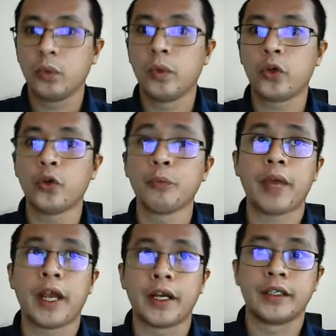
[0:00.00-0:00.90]
will
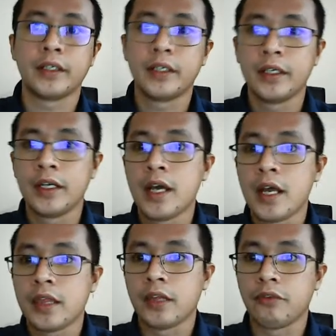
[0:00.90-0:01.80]
compare
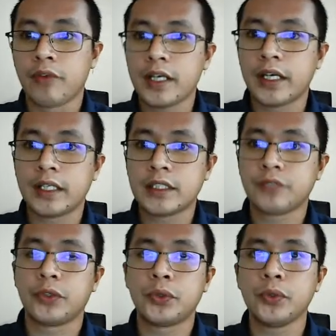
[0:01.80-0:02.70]
the variance for
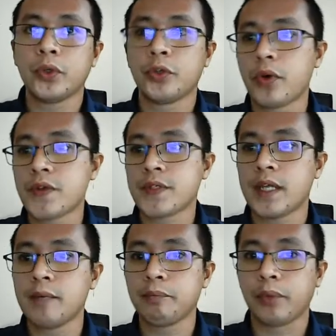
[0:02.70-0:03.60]
two or more
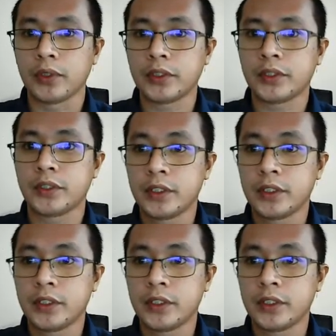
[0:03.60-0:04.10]
samples